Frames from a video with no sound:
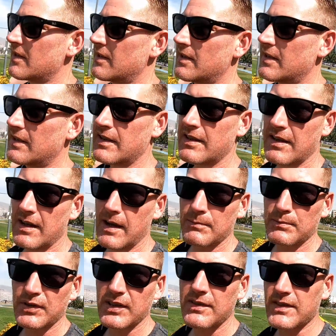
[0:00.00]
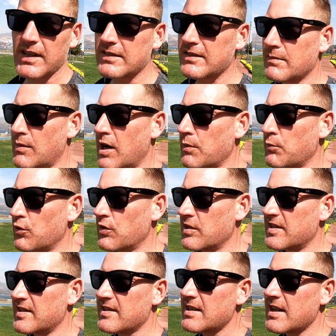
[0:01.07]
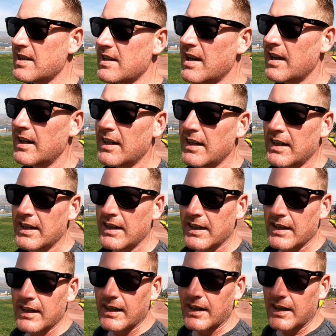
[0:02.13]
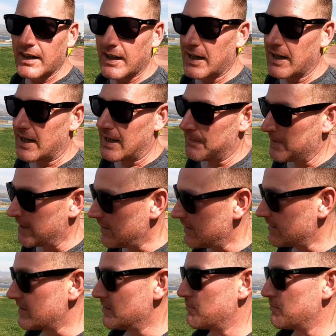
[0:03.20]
I believe that's the Marmaris Sea. It is the